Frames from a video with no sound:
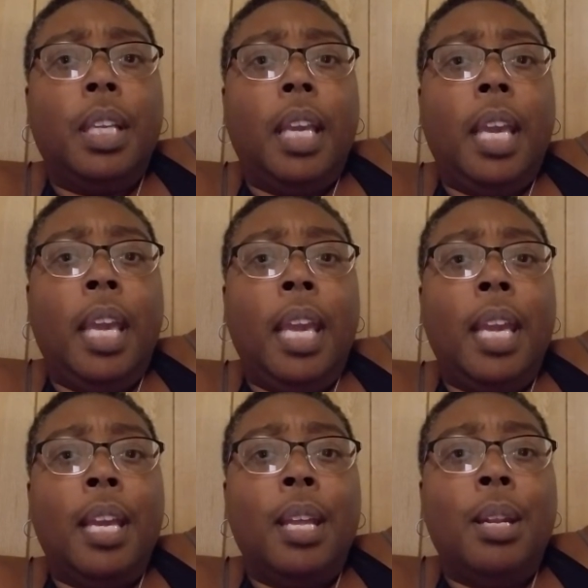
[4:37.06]

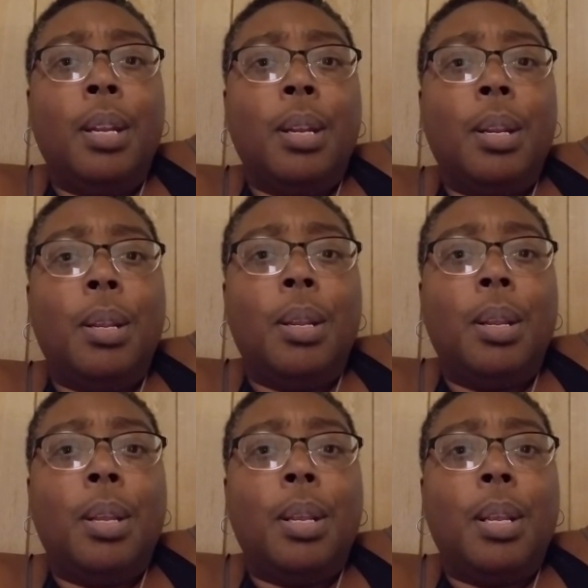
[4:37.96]
And
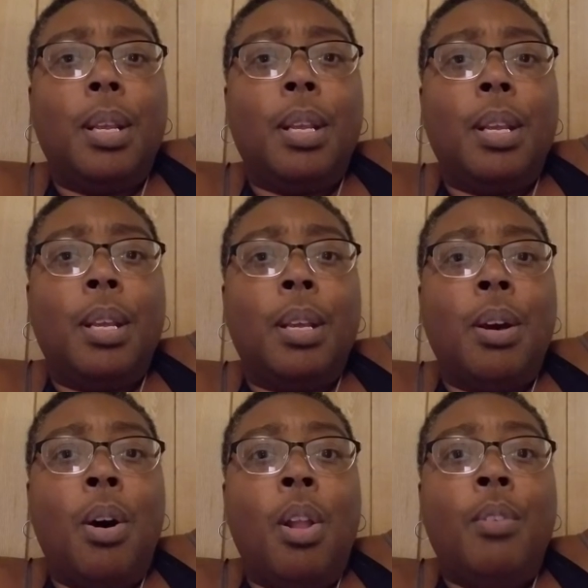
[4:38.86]

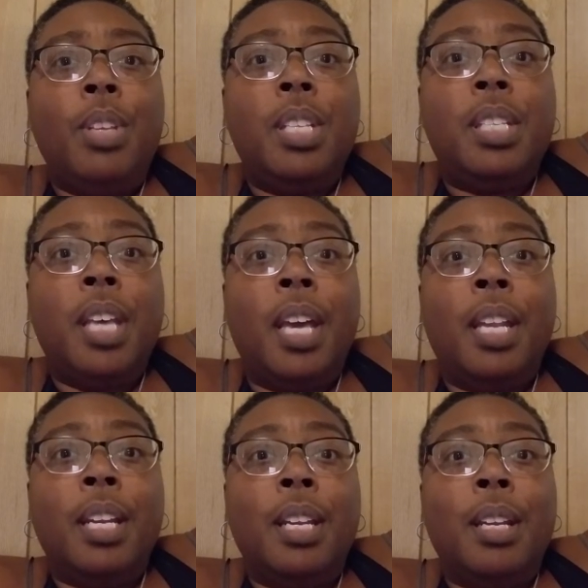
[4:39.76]
all of a
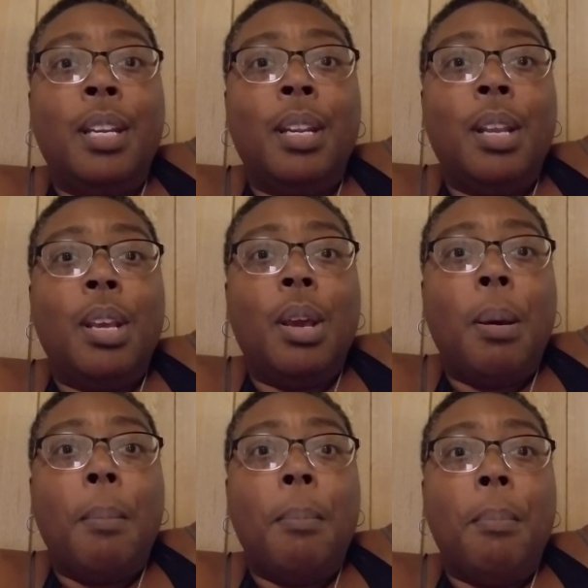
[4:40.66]
sudden,
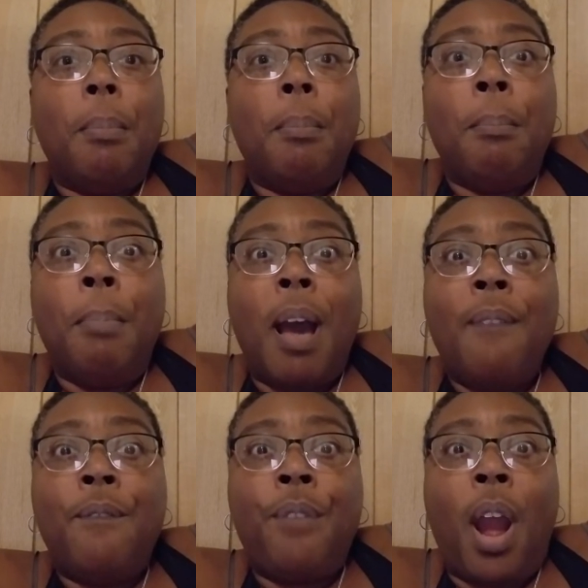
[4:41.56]

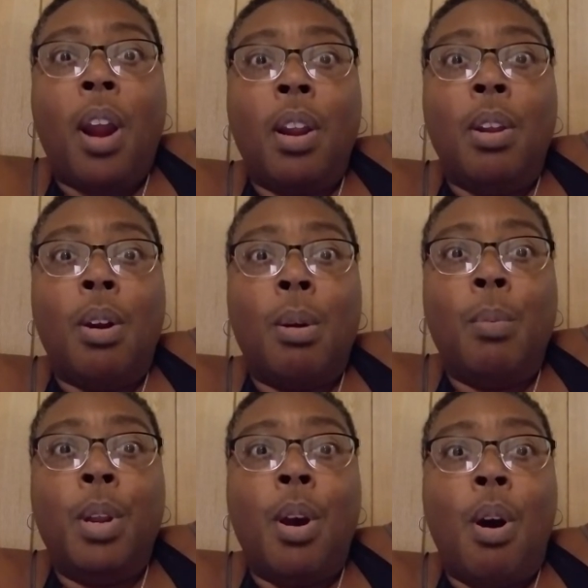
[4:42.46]
my fire alarm
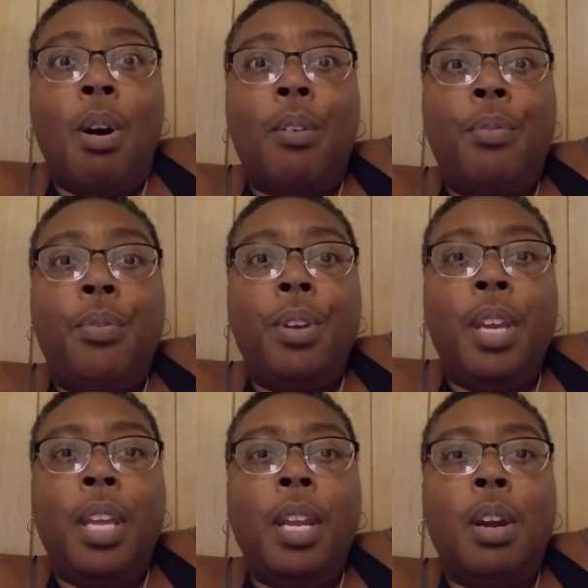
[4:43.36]
went off,
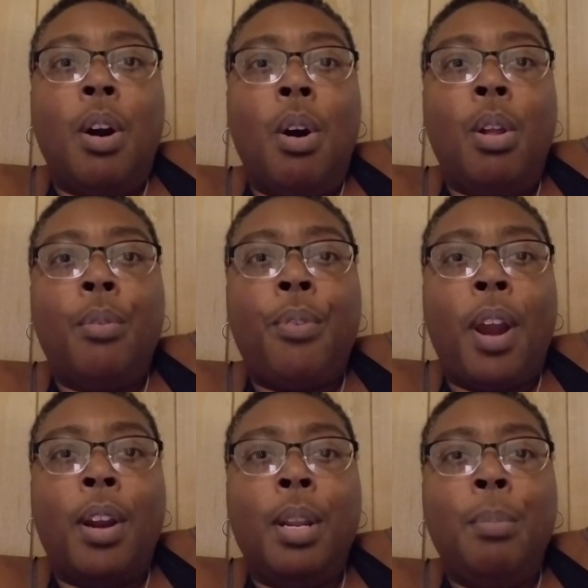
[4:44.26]
and it called the
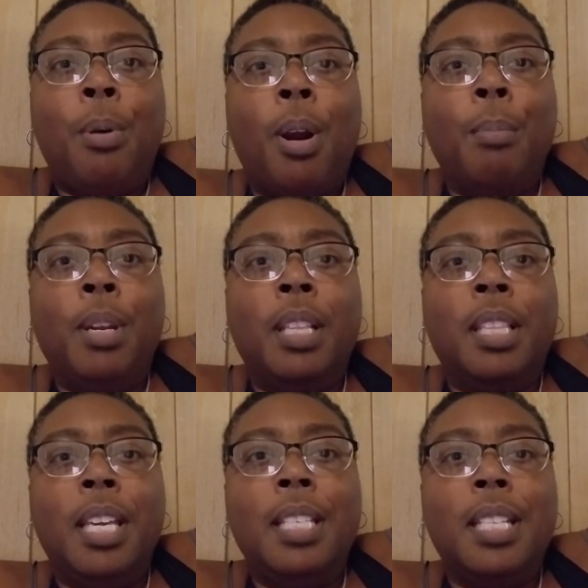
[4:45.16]
fire department and
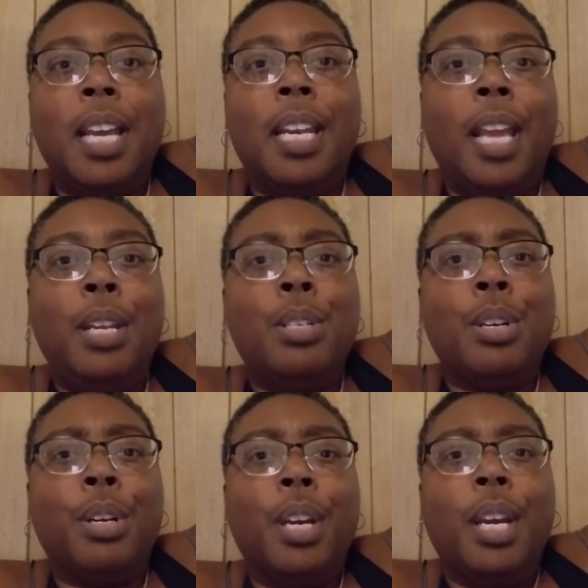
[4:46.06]
things of that
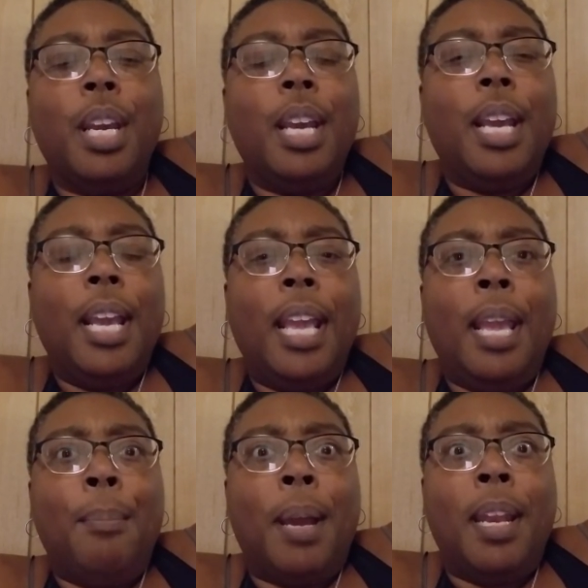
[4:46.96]
nature.
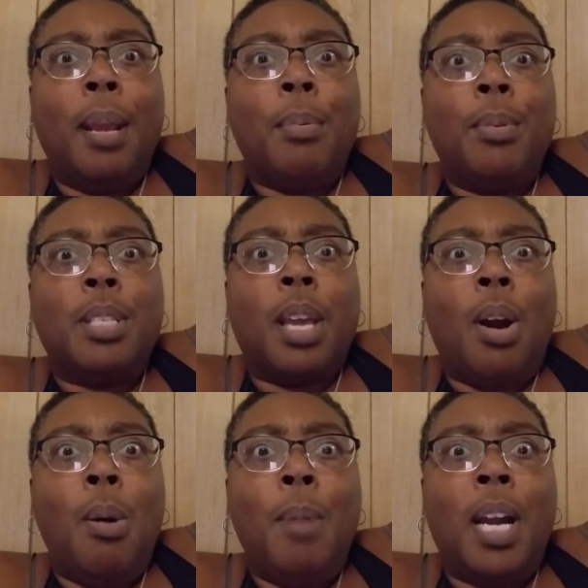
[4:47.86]
And my neighbor was like,
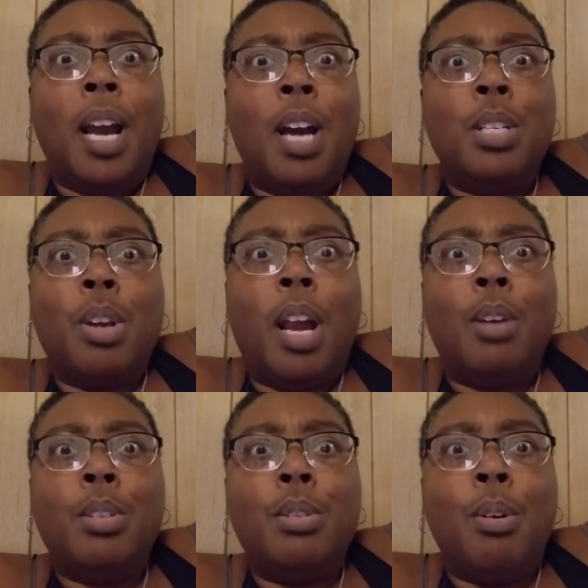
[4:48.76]
"Oh my God, your
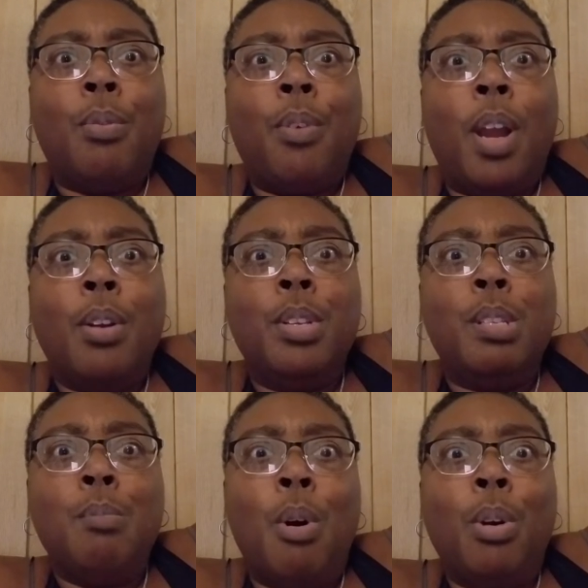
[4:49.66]
house is on fire, it's
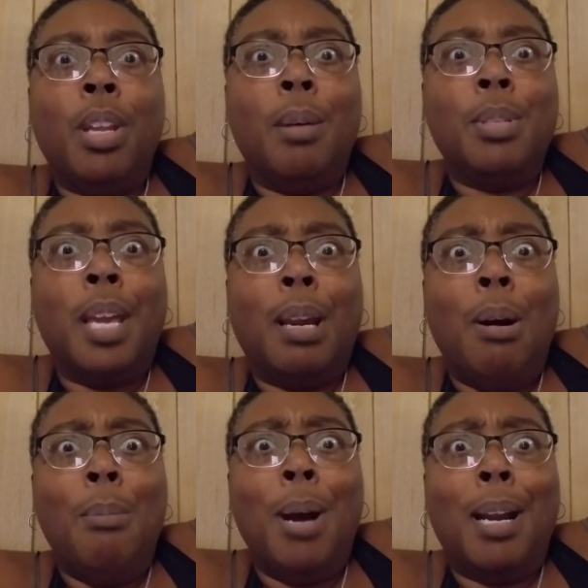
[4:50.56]
smoking." I was like,
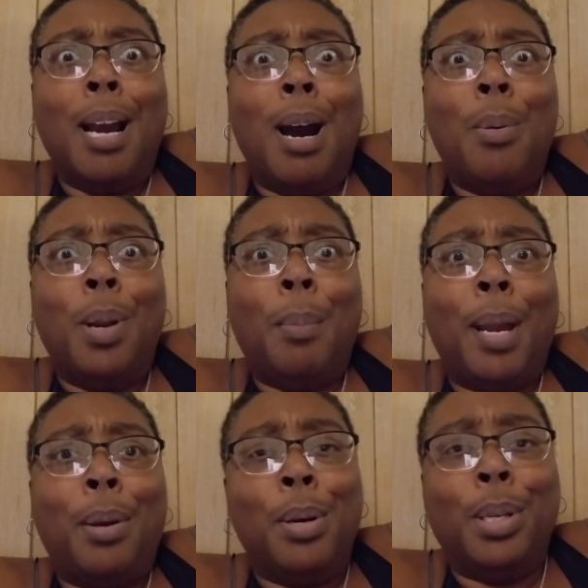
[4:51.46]
"Oh my God, what am
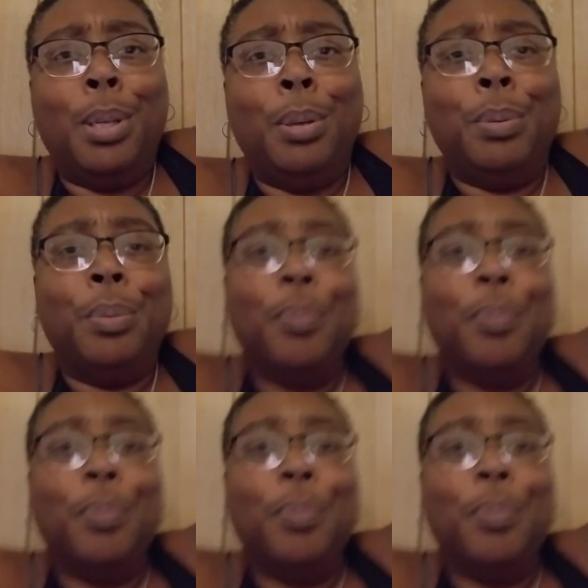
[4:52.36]
I going to do?"